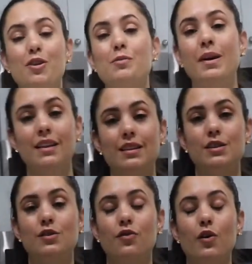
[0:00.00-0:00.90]
you make
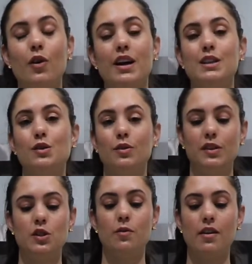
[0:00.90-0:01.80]
this for is
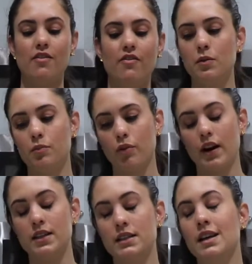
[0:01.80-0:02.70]
going to be
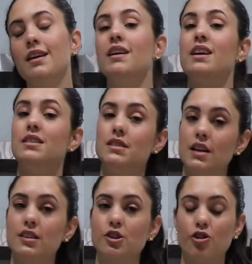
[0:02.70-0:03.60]
impressed. It
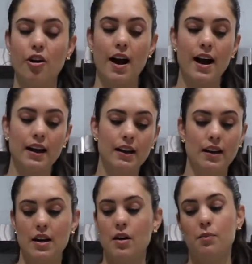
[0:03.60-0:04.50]
does
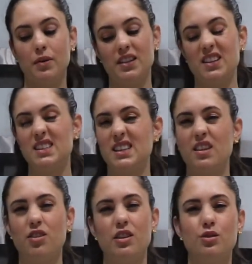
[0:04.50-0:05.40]
crack, but the
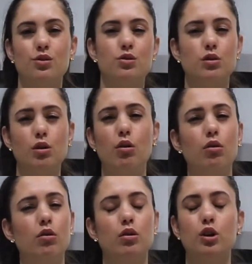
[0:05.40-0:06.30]
center is
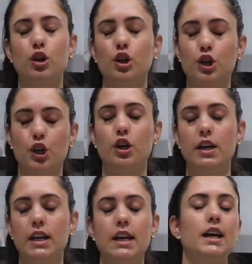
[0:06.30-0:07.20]
so
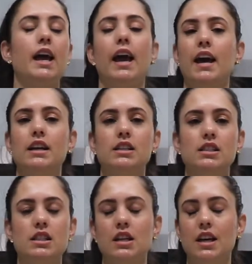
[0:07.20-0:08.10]
good
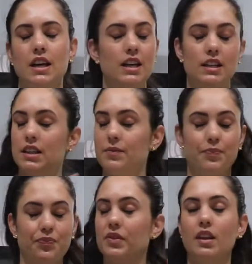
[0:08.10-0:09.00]
and
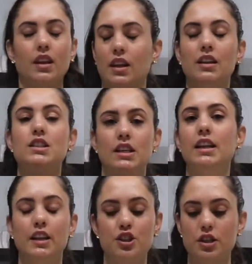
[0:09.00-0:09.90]

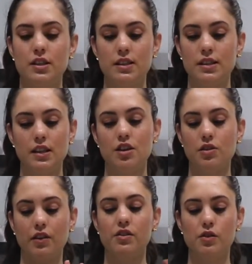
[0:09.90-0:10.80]
delicious,
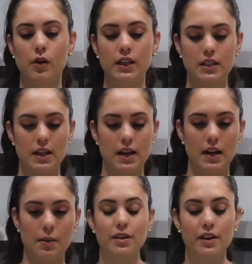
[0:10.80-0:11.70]
you have no
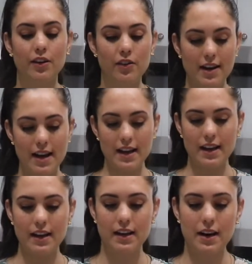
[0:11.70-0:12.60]
idea. I'm gonna go ahead
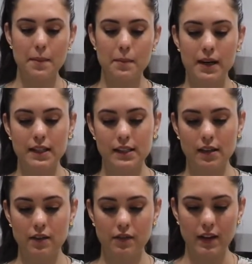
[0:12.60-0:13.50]
and cut
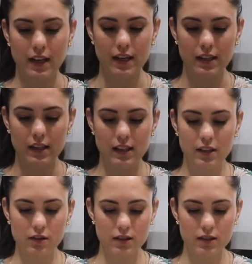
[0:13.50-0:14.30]
myself a little